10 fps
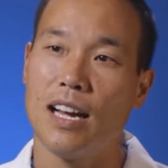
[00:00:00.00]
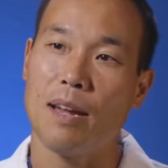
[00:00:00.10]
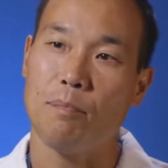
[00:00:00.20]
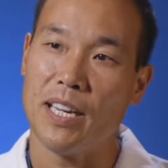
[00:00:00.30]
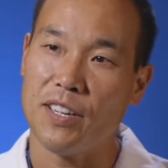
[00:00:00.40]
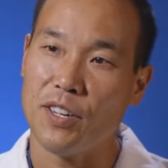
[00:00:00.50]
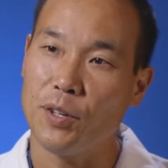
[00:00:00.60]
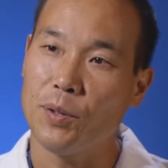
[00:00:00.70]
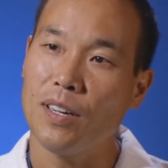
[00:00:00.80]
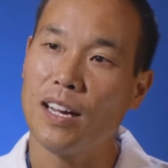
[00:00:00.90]
I'm Pete
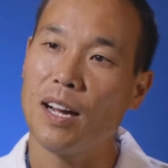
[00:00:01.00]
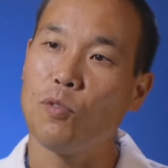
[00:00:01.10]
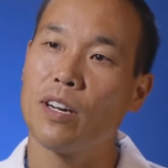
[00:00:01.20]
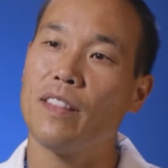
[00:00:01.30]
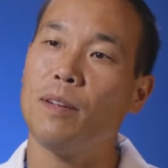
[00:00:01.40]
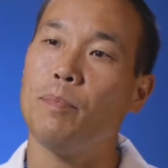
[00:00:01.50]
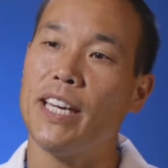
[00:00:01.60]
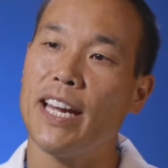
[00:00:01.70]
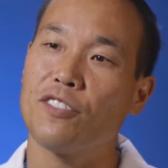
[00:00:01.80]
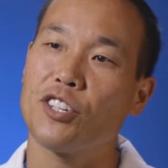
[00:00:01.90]
Yu. I'm one of the
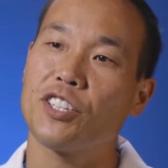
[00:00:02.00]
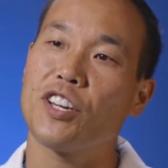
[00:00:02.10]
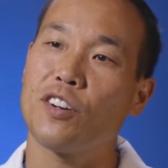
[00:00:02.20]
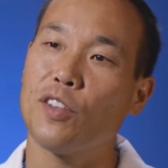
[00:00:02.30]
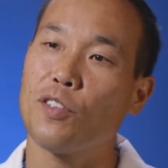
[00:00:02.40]
pediatric general